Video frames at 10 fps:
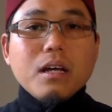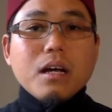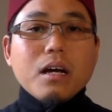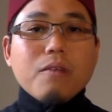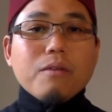
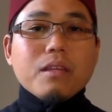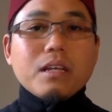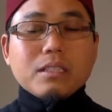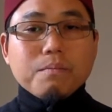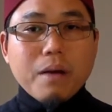whether
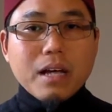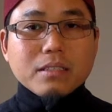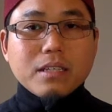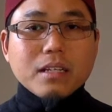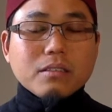it's a
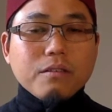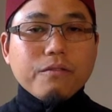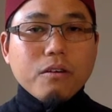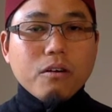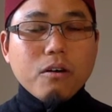past tense
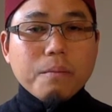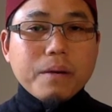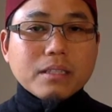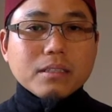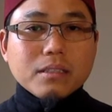or a
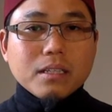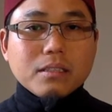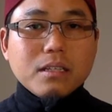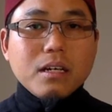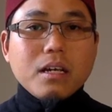present
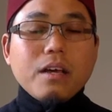tense.